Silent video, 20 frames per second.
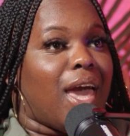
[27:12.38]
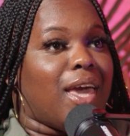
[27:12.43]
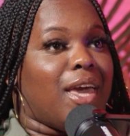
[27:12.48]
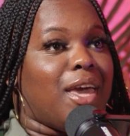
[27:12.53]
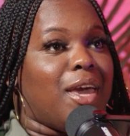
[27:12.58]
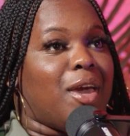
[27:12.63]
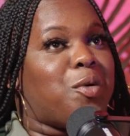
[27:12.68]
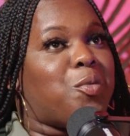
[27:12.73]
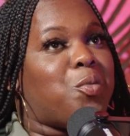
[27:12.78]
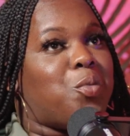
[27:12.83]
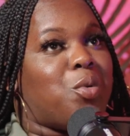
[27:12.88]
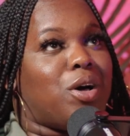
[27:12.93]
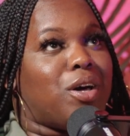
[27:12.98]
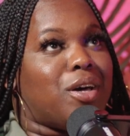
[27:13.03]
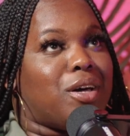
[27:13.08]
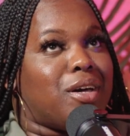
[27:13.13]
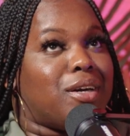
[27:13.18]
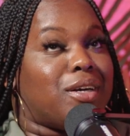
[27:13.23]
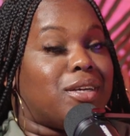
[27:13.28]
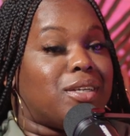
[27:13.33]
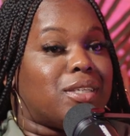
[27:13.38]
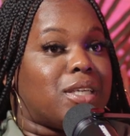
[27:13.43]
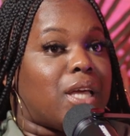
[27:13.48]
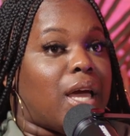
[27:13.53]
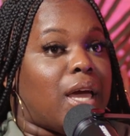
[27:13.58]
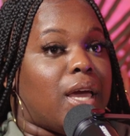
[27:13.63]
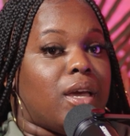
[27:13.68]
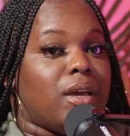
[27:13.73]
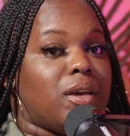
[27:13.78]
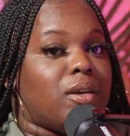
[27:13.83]
it was
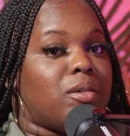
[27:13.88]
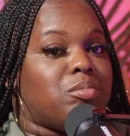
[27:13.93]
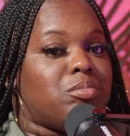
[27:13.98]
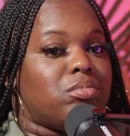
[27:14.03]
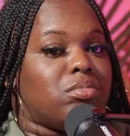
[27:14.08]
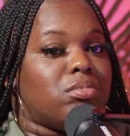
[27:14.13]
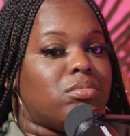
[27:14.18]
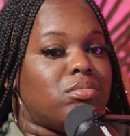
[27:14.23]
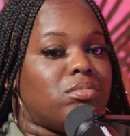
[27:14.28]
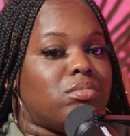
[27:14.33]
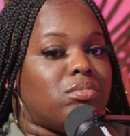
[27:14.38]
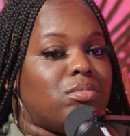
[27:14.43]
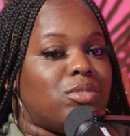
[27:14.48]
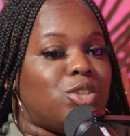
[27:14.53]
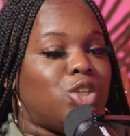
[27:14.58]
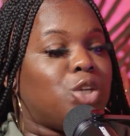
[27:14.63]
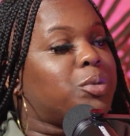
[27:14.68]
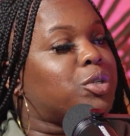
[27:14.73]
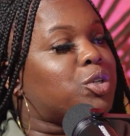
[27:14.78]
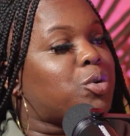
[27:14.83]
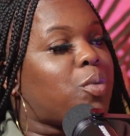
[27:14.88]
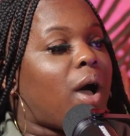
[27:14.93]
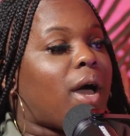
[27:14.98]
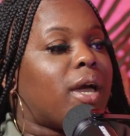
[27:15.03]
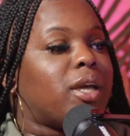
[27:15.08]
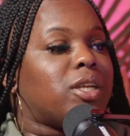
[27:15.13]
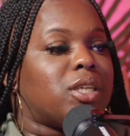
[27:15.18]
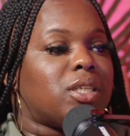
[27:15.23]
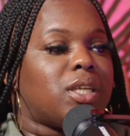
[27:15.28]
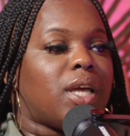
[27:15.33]
like she was
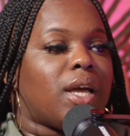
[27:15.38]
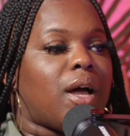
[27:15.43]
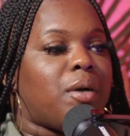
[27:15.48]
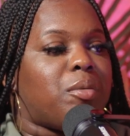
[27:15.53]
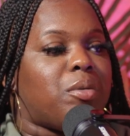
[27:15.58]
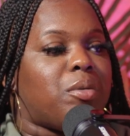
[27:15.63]
quiet, just like I